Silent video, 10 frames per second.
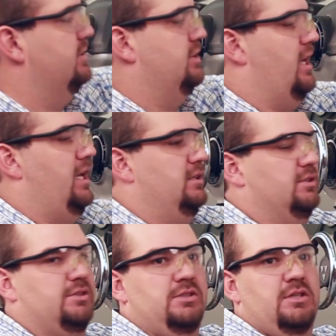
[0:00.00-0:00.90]

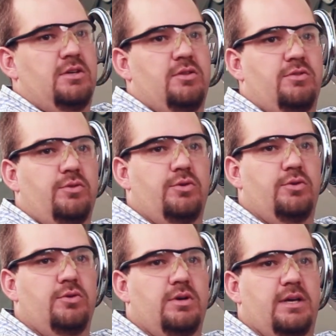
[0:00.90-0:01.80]
changed
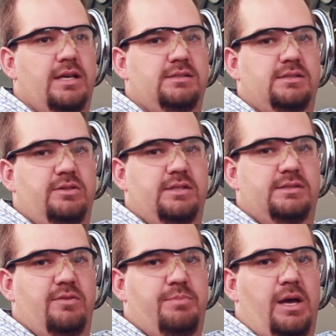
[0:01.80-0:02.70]
through a series
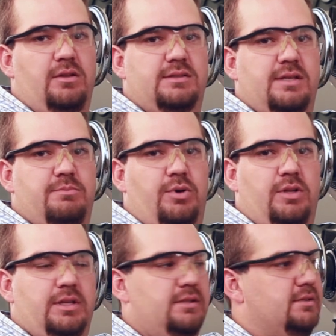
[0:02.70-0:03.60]
of belts and
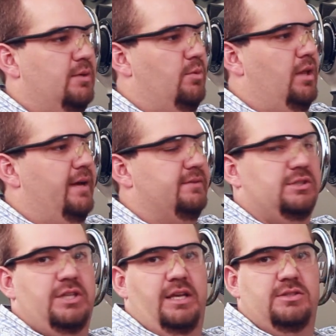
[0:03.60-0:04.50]
pulleys, and we'll have to
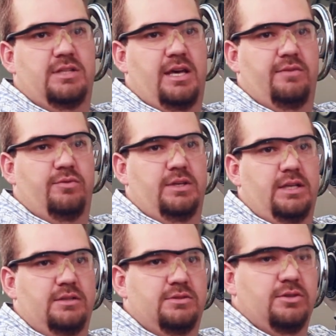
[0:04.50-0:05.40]
change that if we
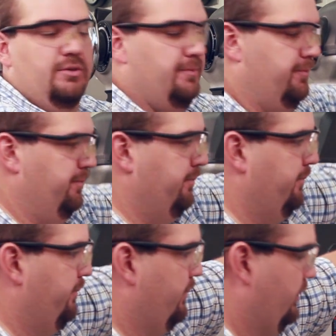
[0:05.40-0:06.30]
need
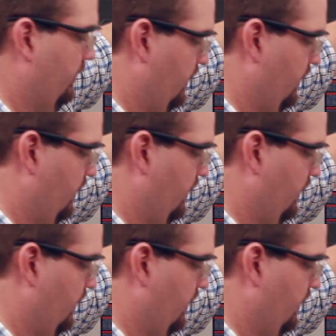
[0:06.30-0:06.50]
to.